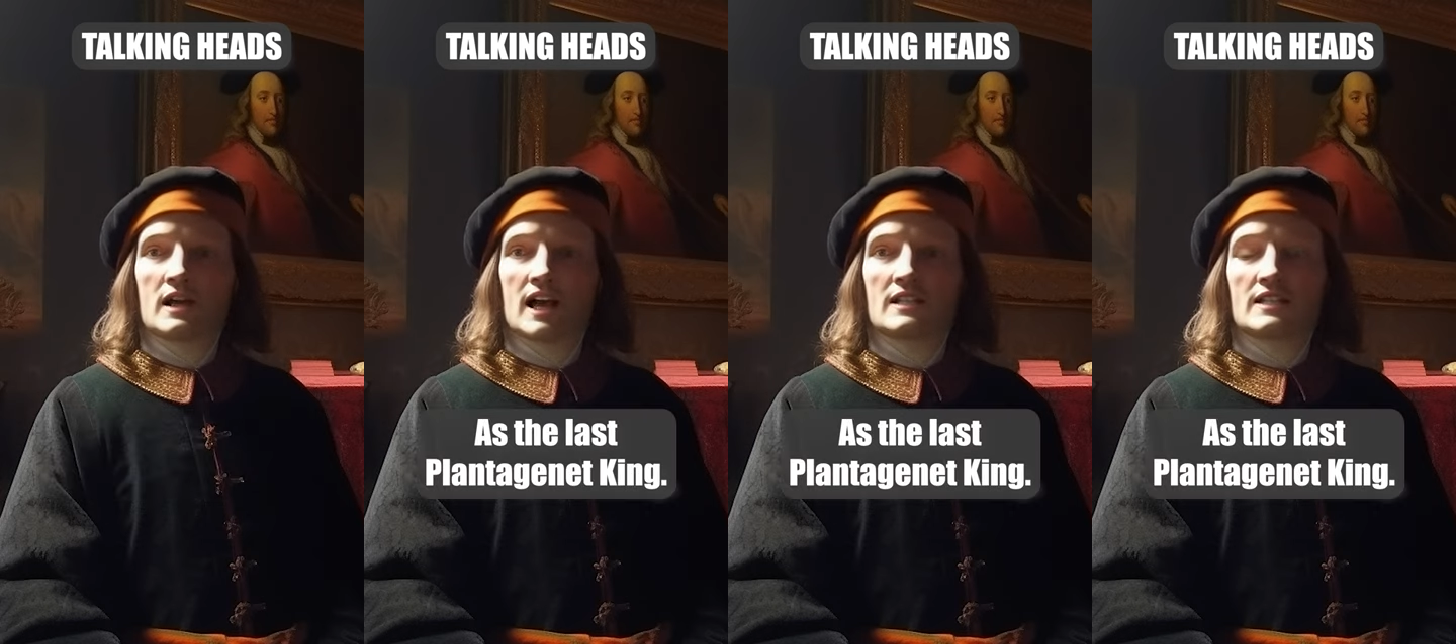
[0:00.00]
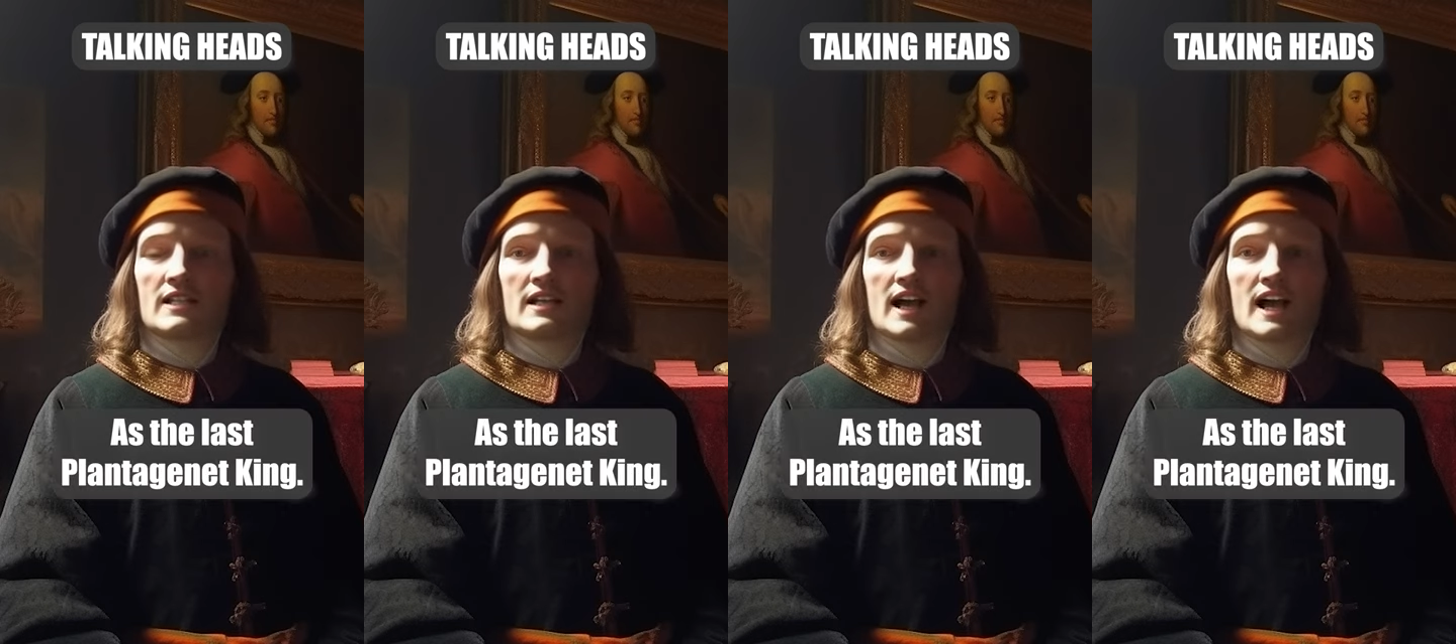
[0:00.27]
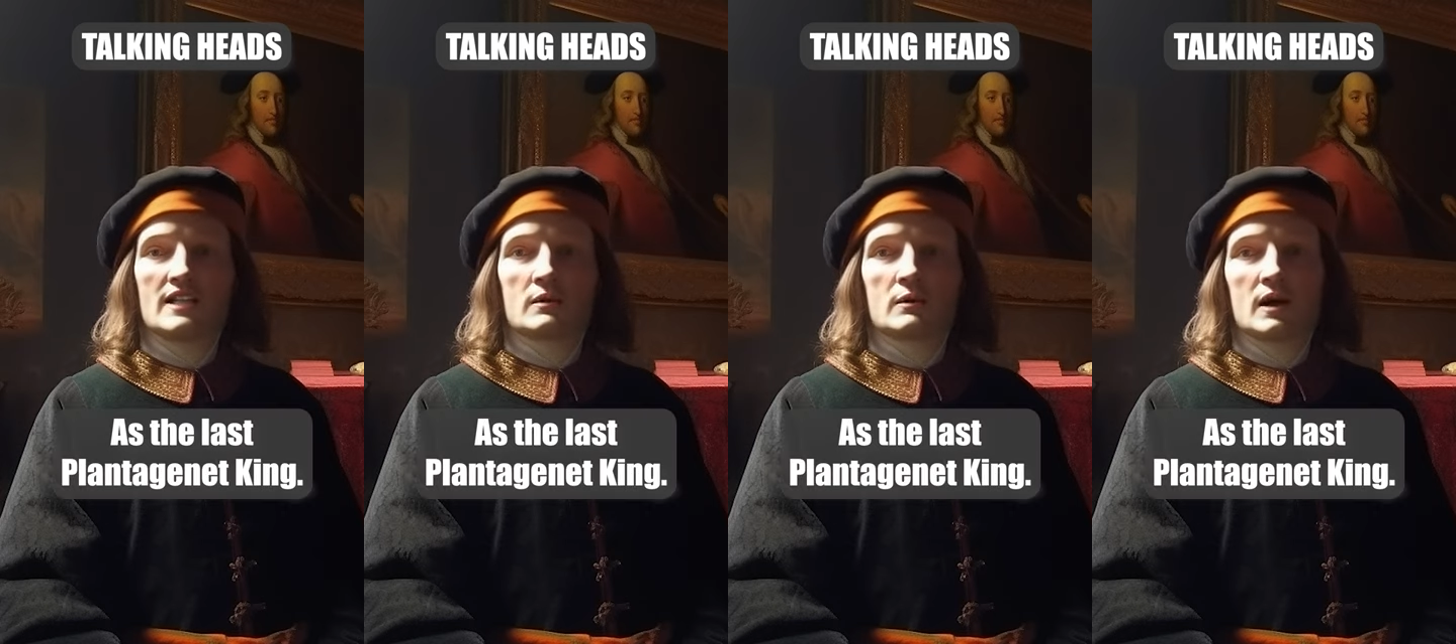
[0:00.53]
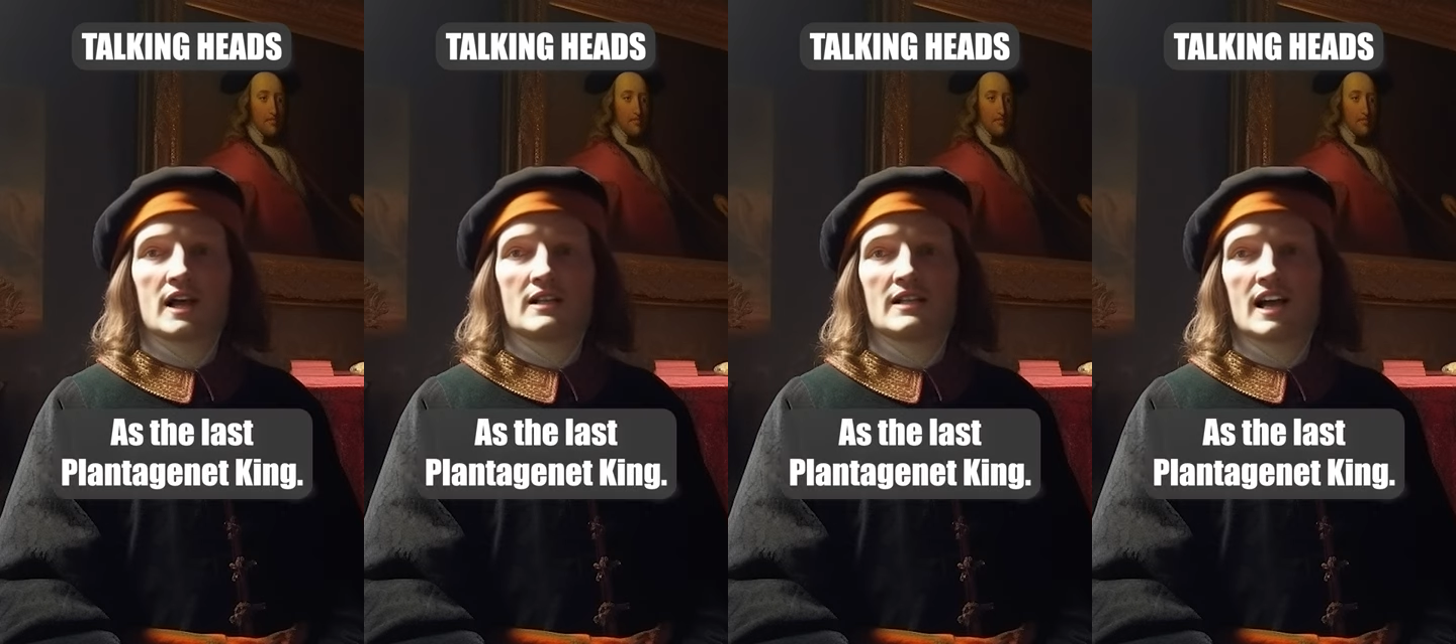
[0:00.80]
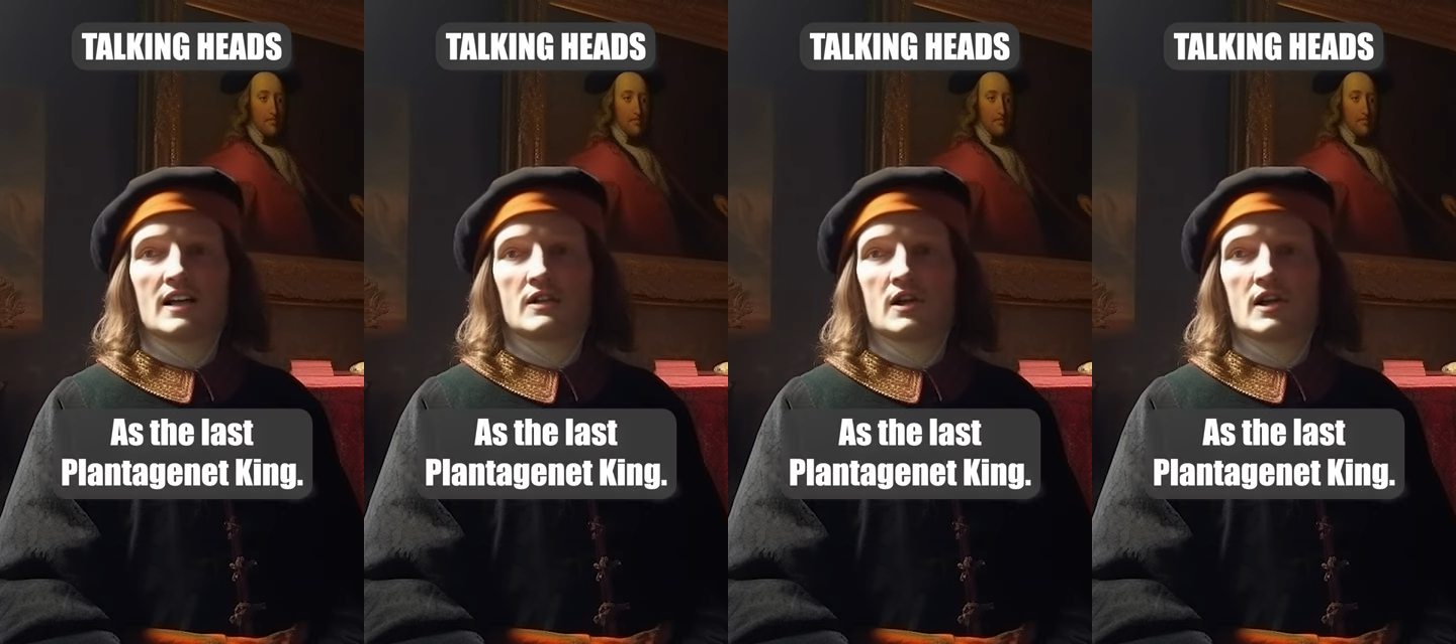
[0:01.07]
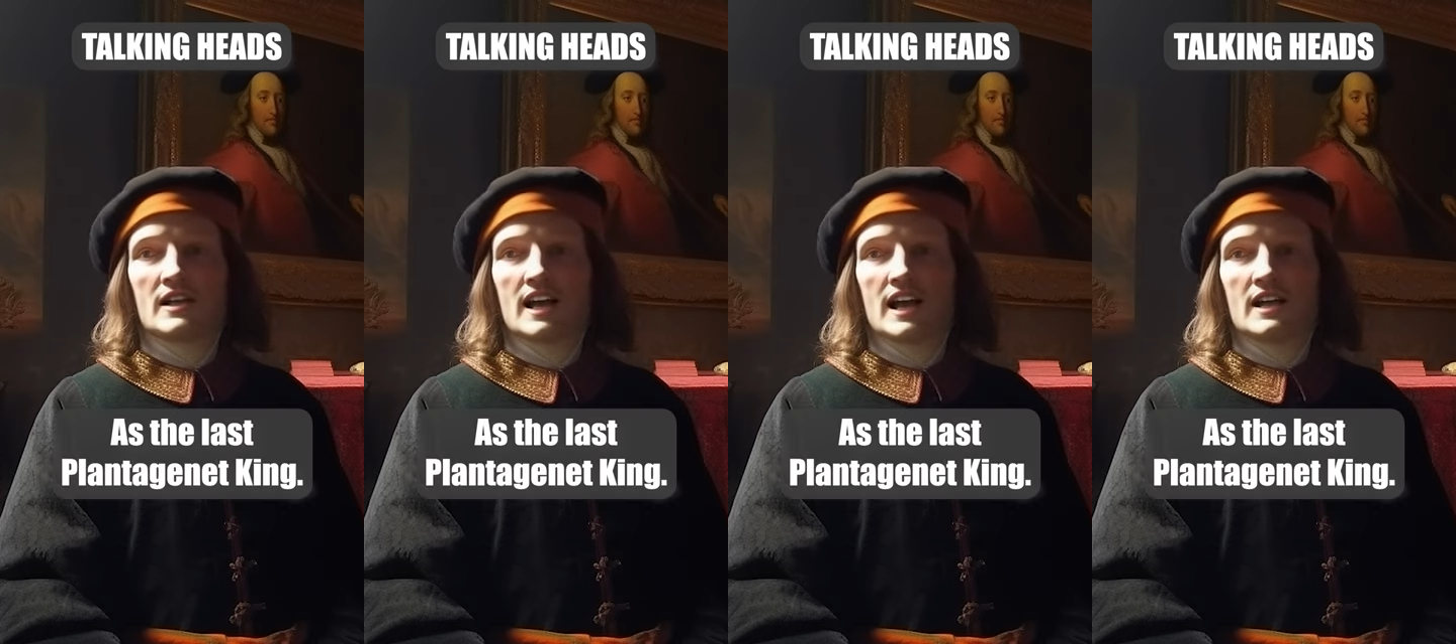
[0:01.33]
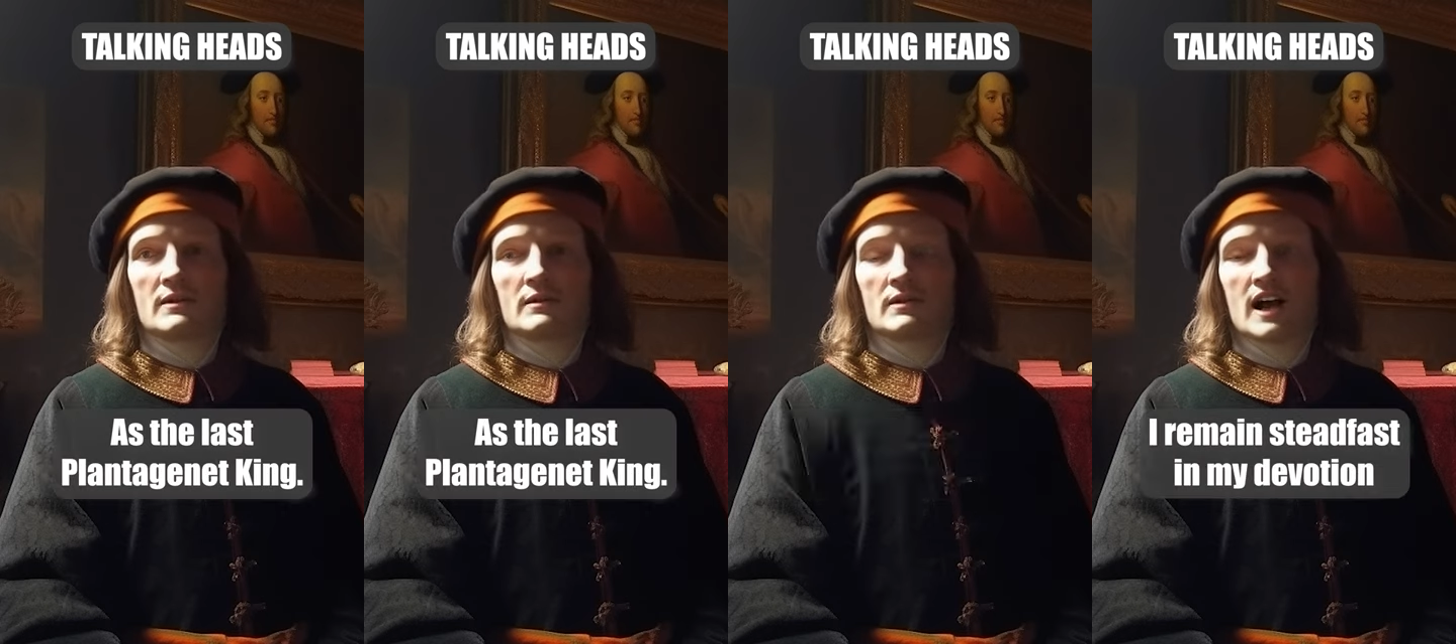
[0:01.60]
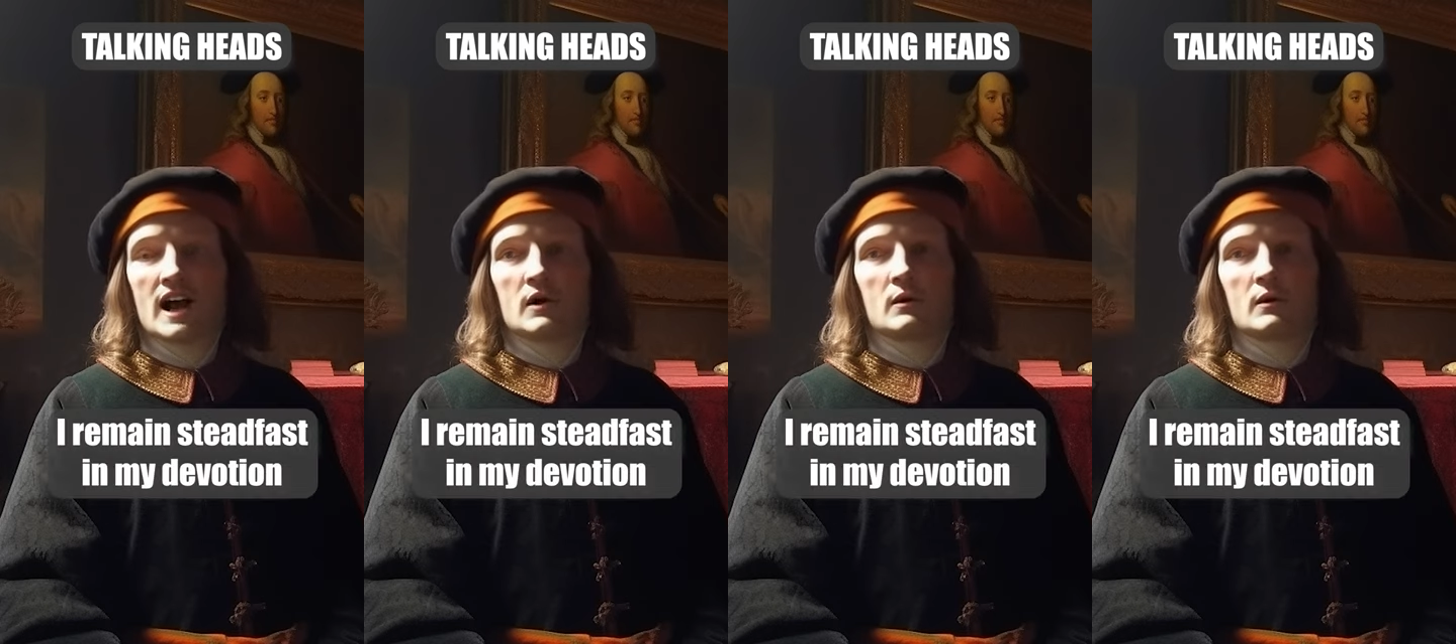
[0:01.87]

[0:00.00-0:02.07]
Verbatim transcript: As the last Plantagenet king,